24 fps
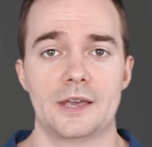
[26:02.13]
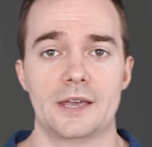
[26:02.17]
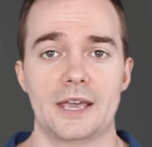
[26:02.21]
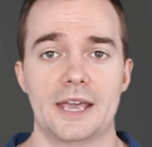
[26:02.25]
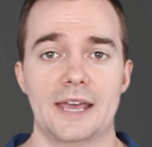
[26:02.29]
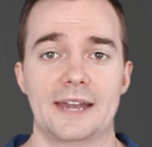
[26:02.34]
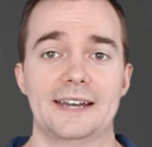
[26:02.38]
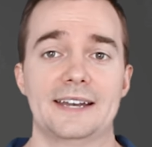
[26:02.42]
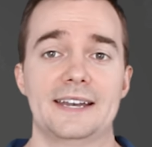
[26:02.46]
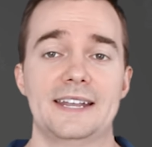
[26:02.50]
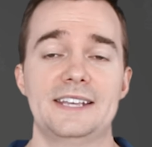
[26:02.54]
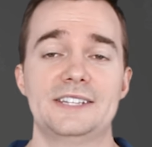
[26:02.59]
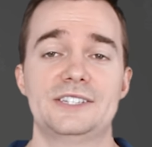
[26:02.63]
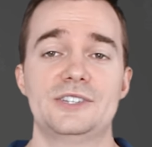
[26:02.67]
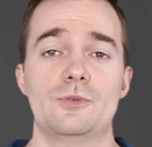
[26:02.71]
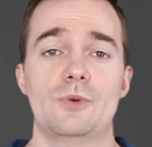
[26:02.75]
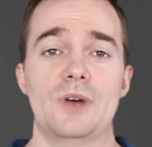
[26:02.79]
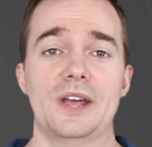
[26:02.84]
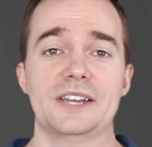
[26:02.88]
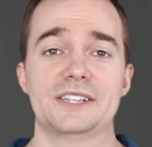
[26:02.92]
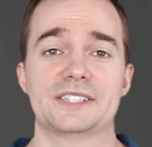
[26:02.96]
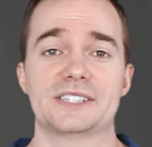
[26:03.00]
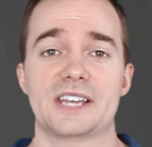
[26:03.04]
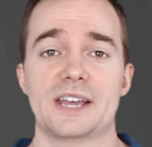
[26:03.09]
And an easy
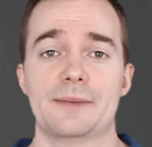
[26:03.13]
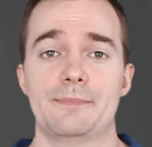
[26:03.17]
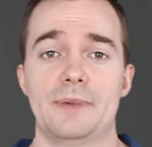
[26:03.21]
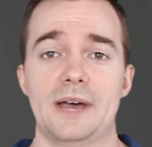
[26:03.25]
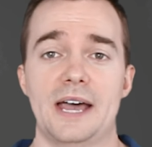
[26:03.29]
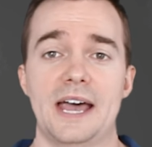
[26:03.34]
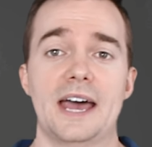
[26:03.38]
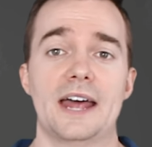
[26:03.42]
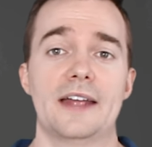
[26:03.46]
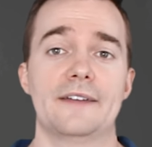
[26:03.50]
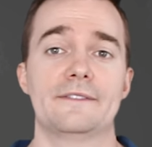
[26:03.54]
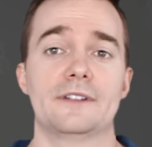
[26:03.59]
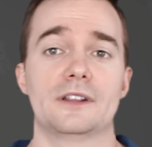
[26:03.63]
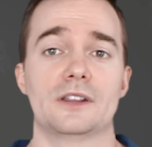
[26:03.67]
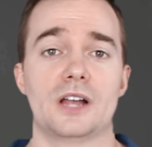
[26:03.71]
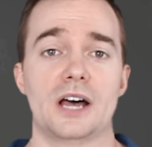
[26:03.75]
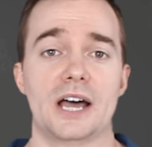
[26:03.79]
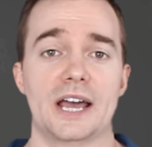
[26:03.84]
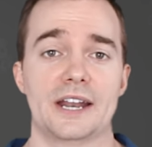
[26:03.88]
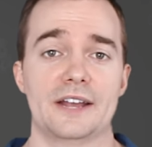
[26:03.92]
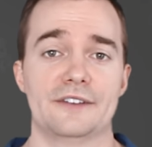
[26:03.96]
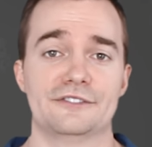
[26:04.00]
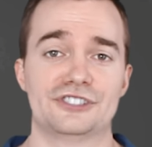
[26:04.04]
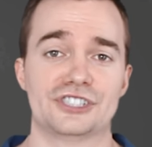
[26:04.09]
way to skip ahead of the
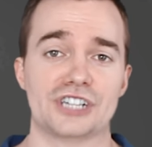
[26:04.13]
line of